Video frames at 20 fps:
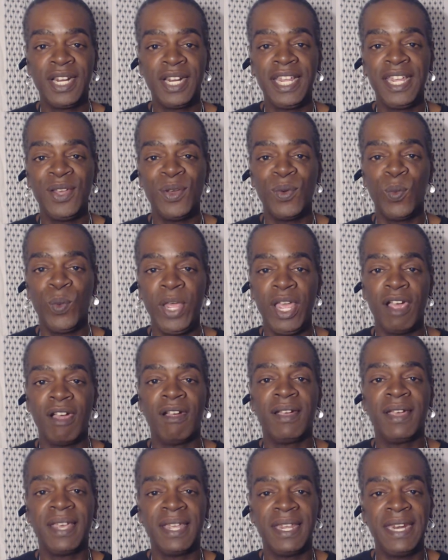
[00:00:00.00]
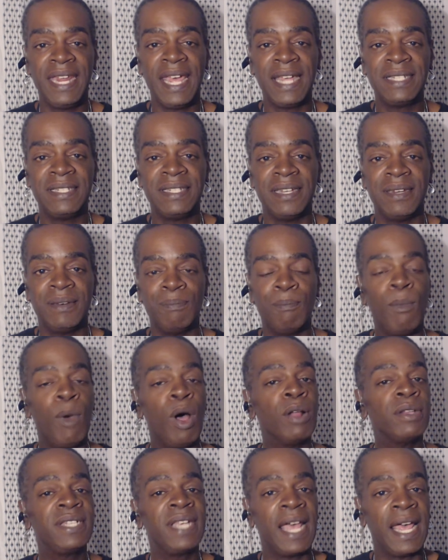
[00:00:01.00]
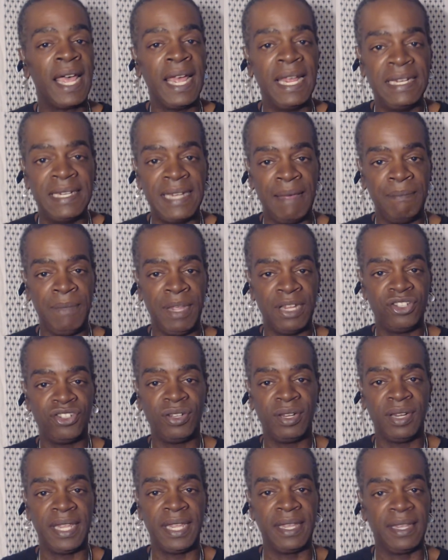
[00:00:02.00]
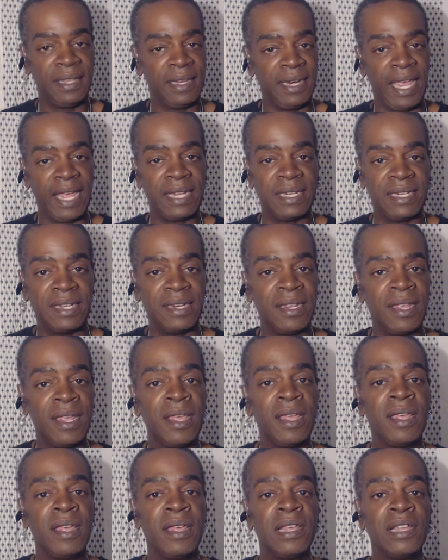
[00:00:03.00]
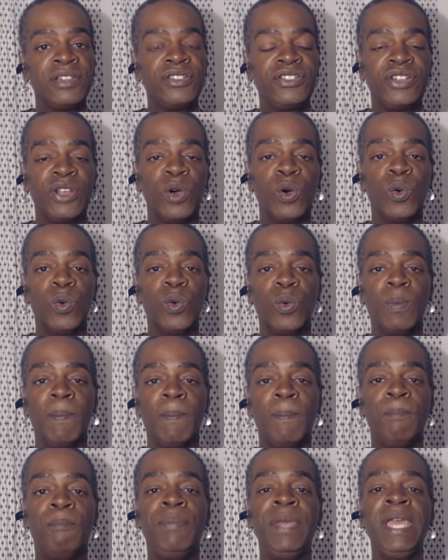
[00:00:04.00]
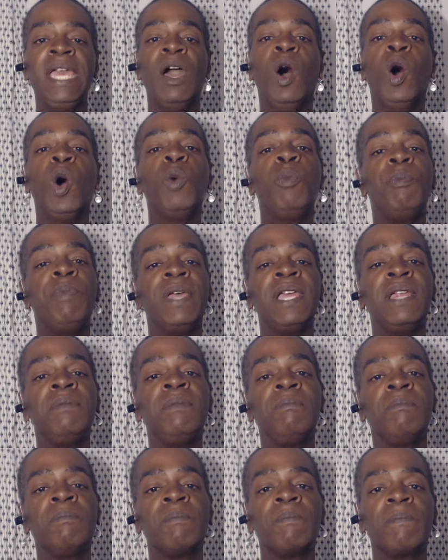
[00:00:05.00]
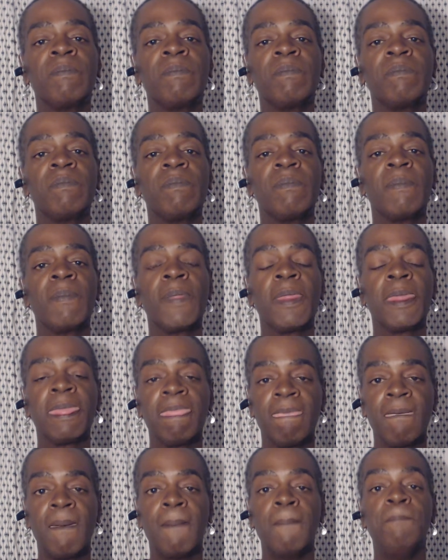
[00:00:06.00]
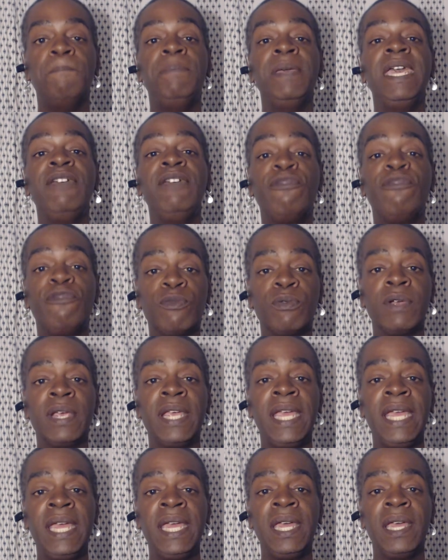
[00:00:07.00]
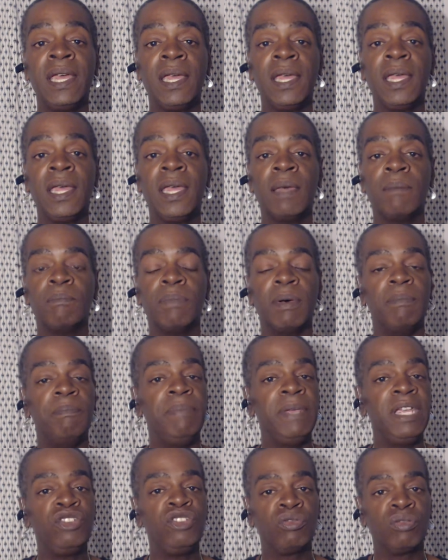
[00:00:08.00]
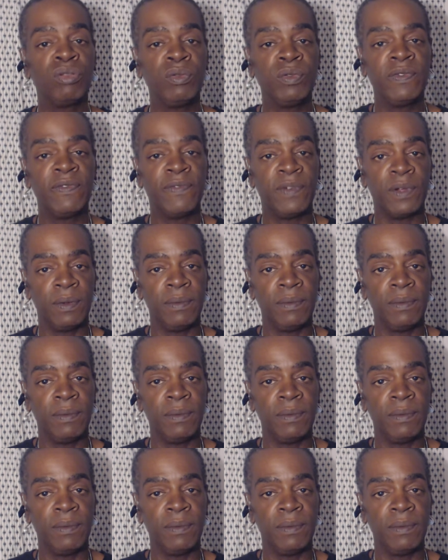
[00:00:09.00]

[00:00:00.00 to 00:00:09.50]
we are connected, multi-dimensionally connected. So be open, be free, but be truthful.